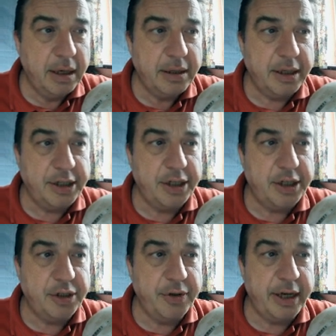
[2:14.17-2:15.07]
This
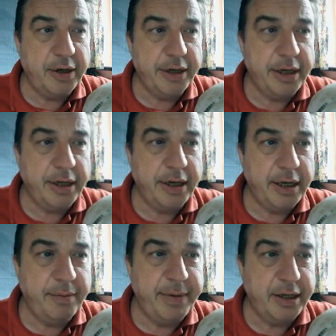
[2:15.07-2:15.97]
is, so there
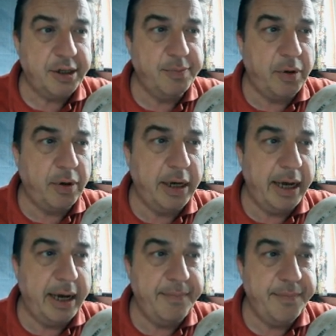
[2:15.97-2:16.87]
you make a small
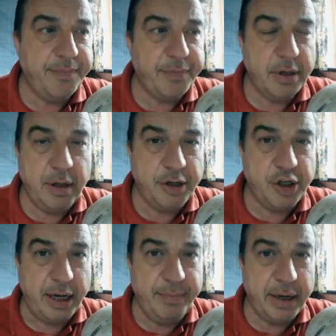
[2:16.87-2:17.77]
a
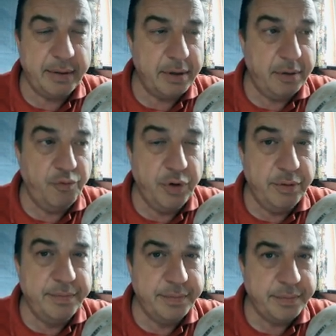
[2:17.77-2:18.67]
chamber, a
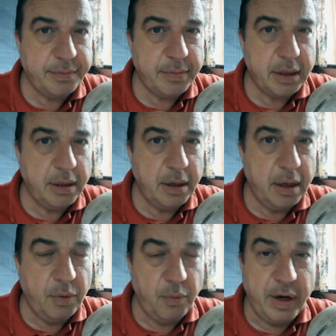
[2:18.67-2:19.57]
room,
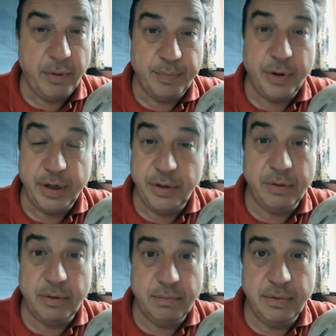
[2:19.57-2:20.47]
where you want to put
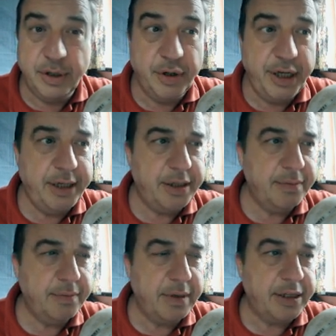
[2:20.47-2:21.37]
your goodies,
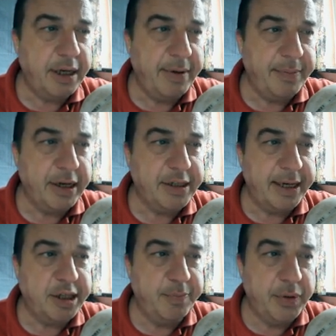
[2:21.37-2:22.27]
like I say, might be
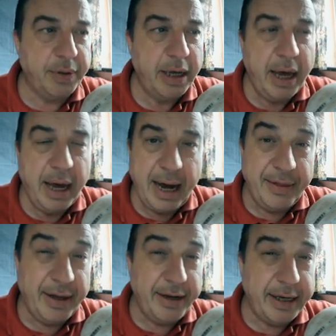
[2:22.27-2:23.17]
accessible.
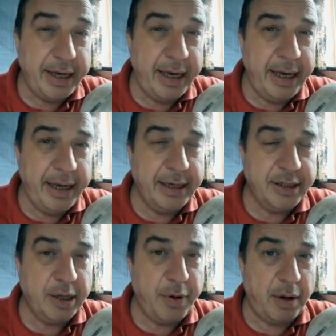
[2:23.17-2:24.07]
And then the key is
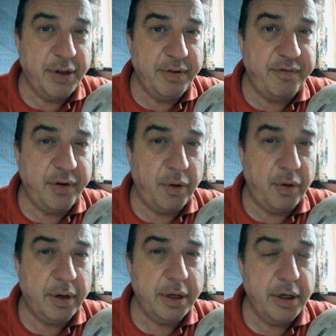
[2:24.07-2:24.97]
at the bottom of the
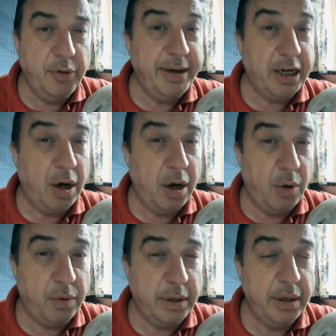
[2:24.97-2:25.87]
floor, you make a
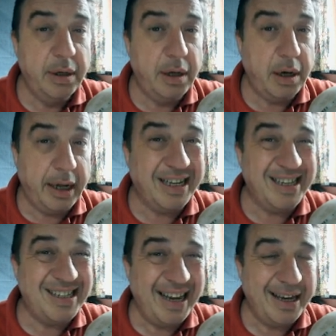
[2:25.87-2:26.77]
hole like a
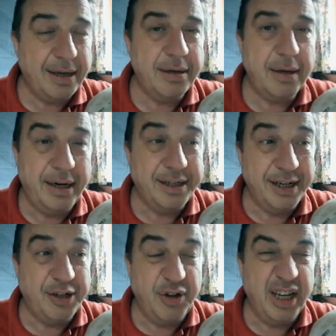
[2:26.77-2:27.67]
sink. And it's
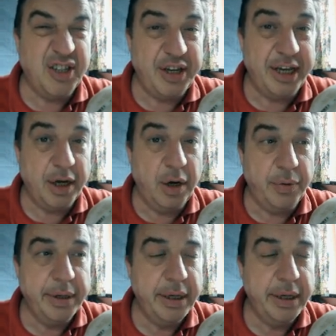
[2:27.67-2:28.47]
literally a sink hole.